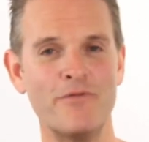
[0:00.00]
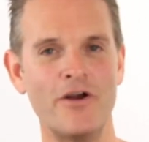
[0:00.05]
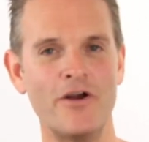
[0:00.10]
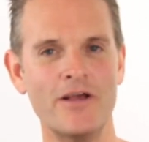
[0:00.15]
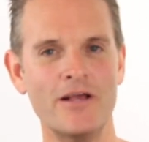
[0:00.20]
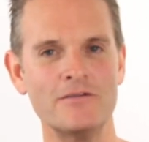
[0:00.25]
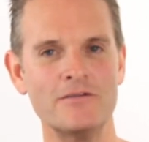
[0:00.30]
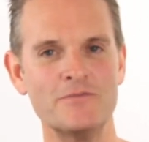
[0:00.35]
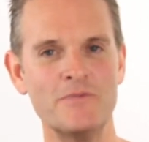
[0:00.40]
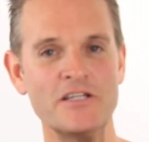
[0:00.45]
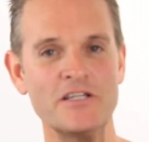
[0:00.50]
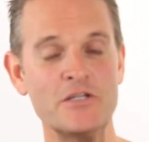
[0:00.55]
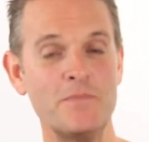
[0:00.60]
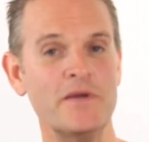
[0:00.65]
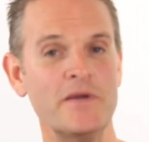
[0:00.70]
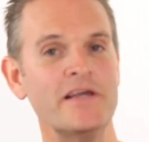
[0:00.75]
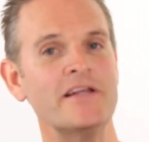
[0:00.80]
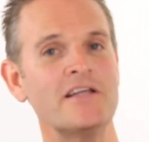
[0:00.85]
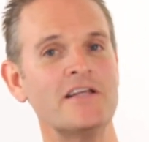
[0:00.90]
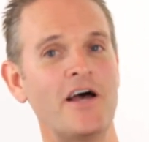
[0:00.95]
program is meant to
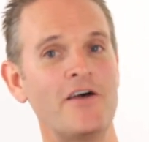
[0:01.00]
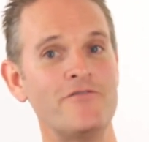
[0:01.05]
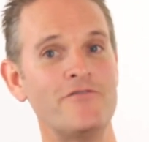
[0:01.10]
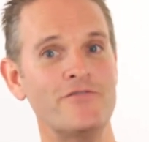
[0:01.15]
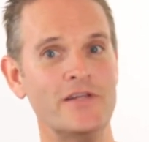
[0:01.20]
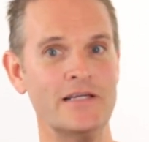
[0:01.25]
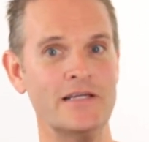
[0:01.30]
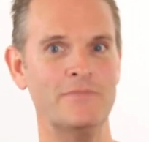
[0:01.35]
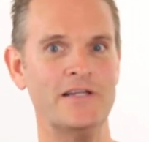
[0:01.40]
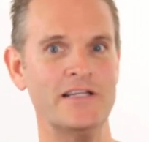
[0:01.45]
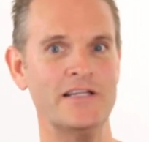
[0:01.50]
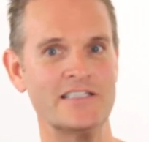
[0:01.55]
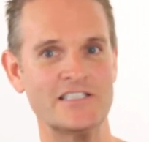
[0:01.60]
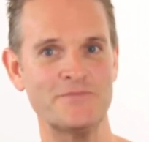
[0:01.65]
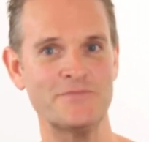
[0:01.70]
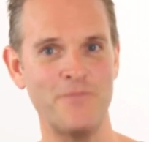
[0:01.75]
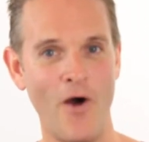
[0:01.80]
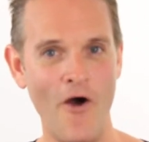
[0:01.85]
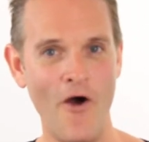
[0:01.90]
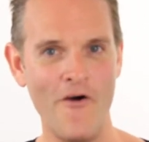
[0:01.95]
be hopefully a bit
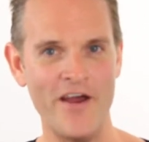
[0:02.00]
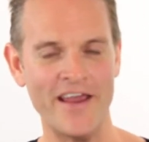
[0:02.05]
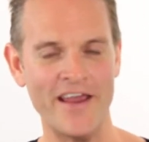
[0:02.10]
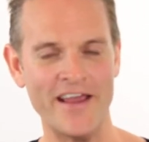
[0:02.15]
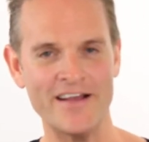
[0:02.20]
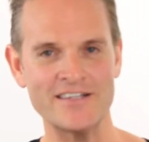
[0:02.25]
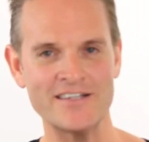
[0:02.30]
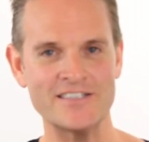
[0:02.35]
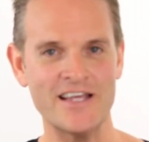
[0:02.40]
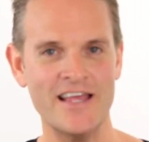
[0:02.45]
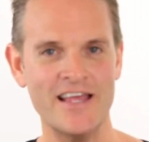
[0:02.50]
inspiring.